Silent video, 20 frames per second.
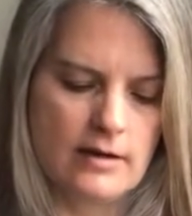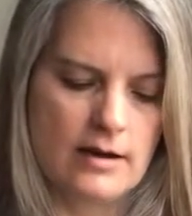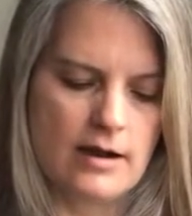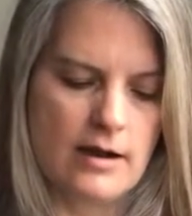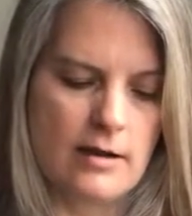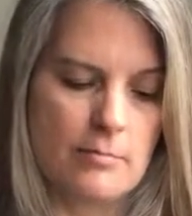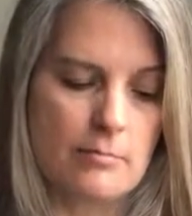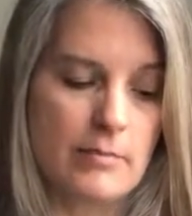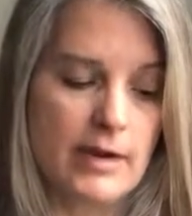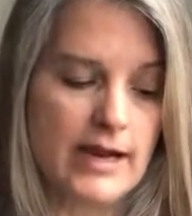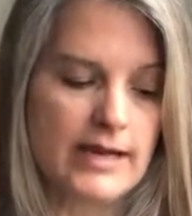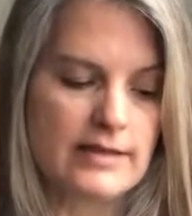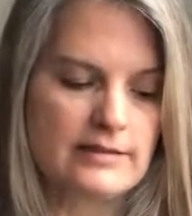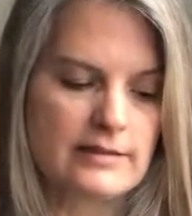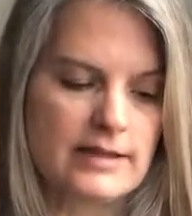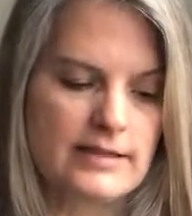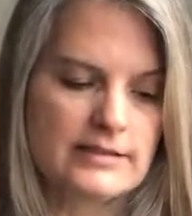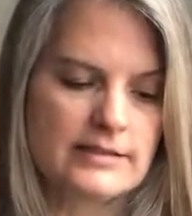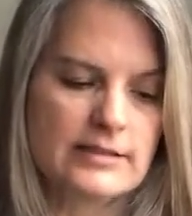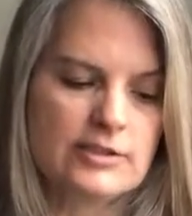uh, might
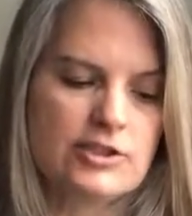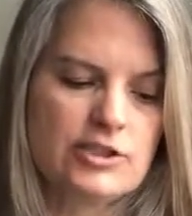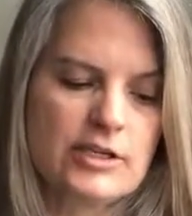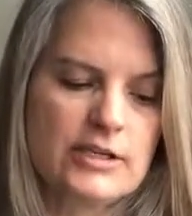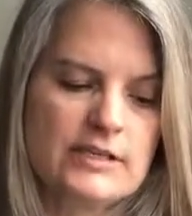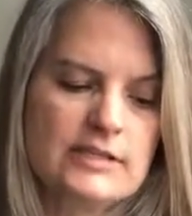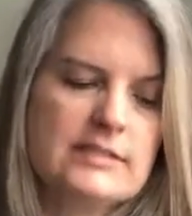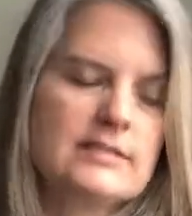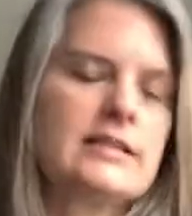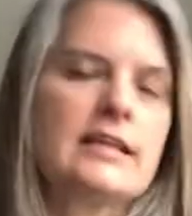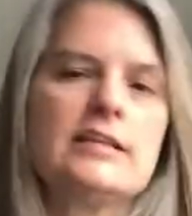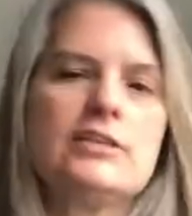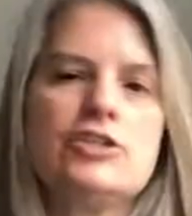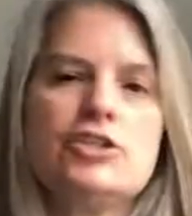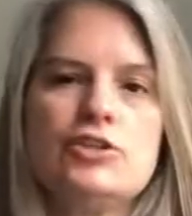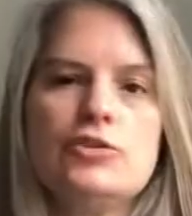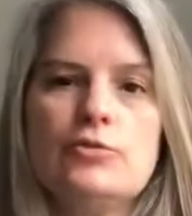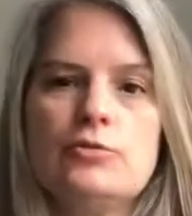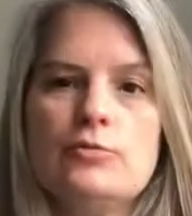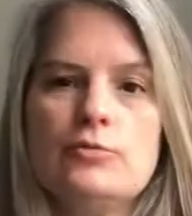I suggest that
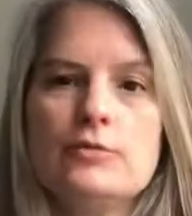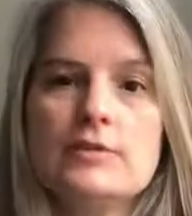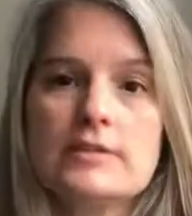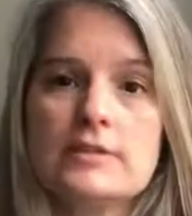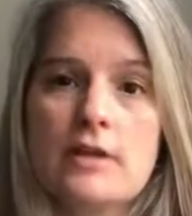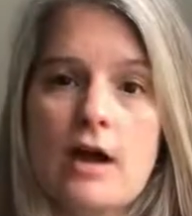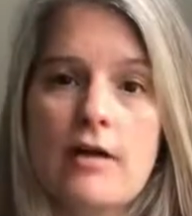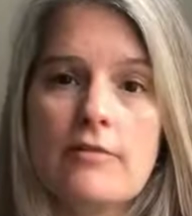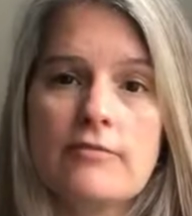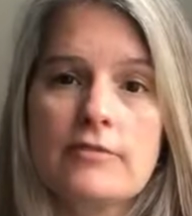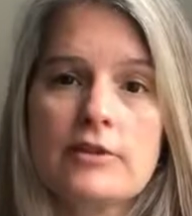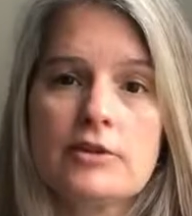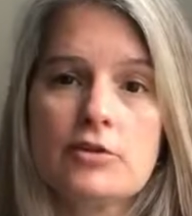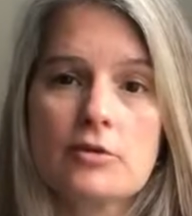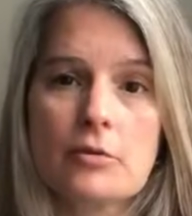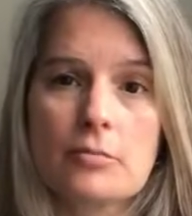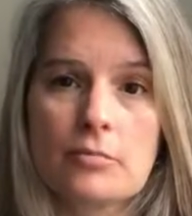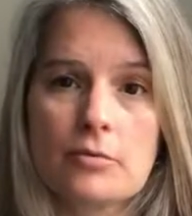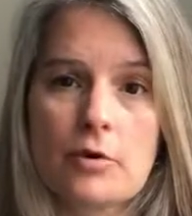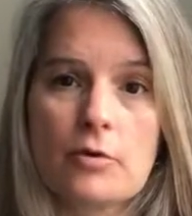you soften
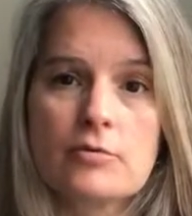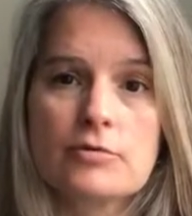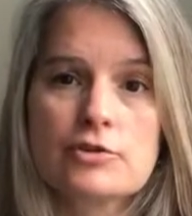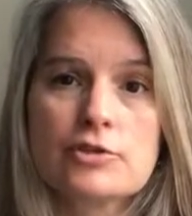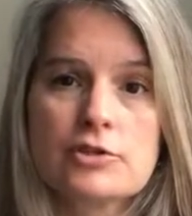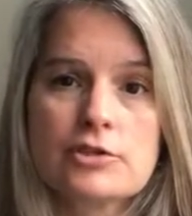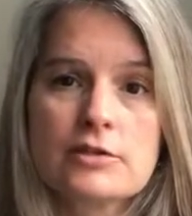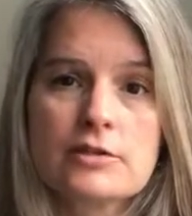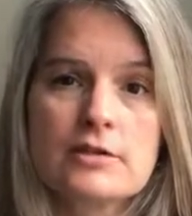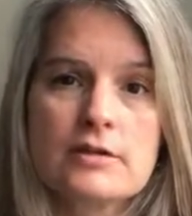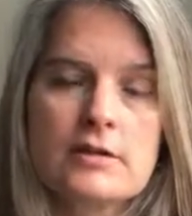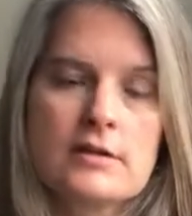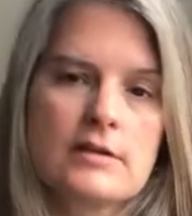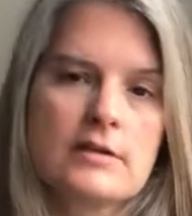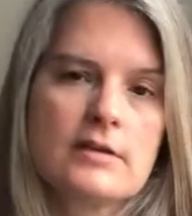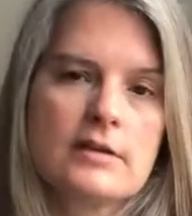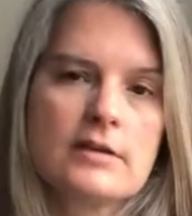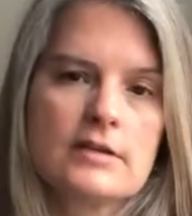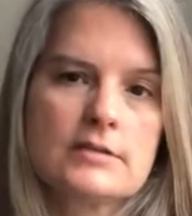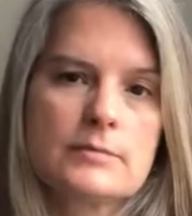your approach,
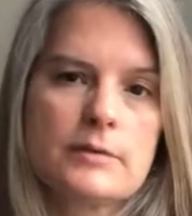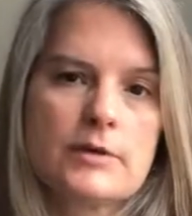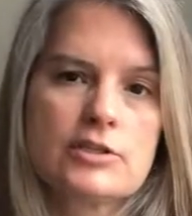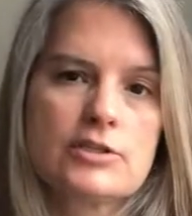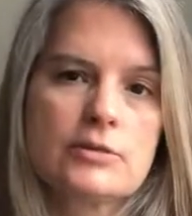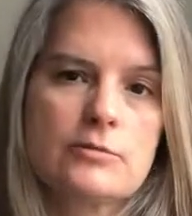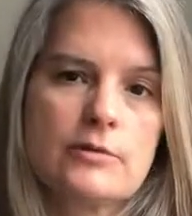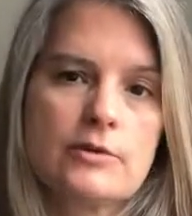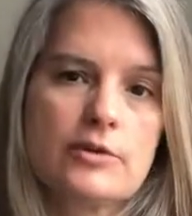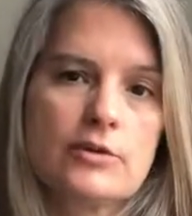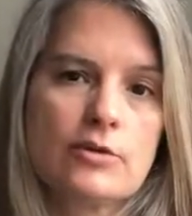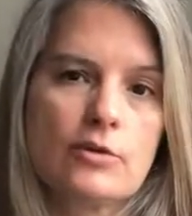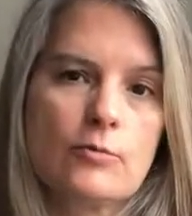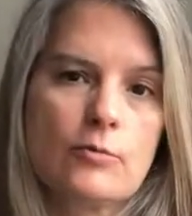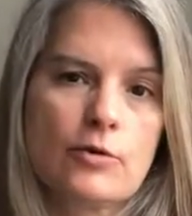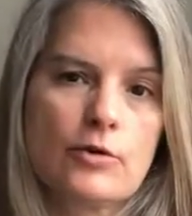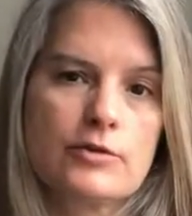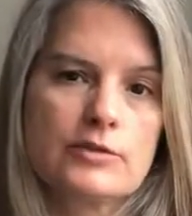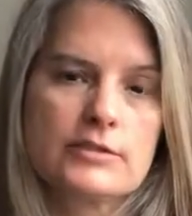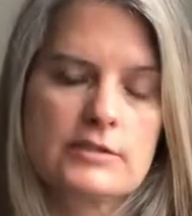especially with your
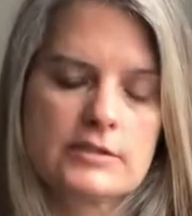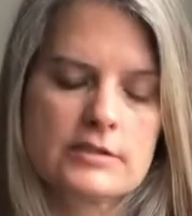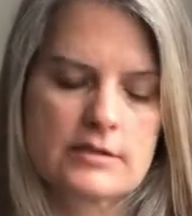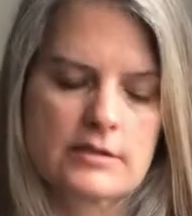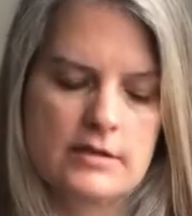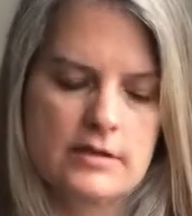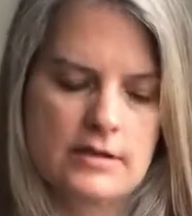words,